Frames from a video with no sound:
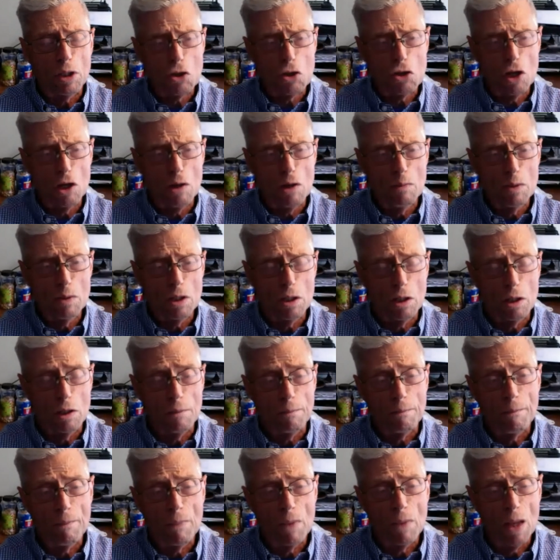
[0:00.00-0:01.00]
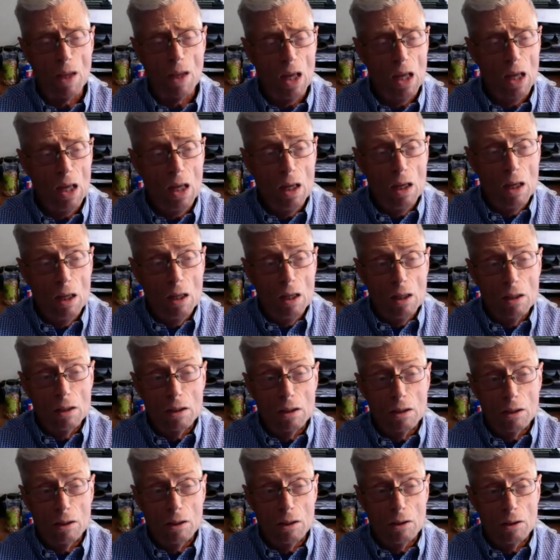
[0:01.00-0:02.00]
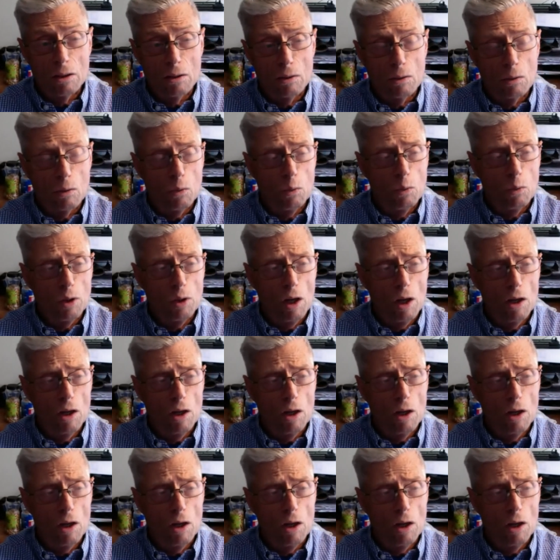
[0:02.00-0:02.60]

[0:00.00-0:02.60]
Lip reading: the same time, you know,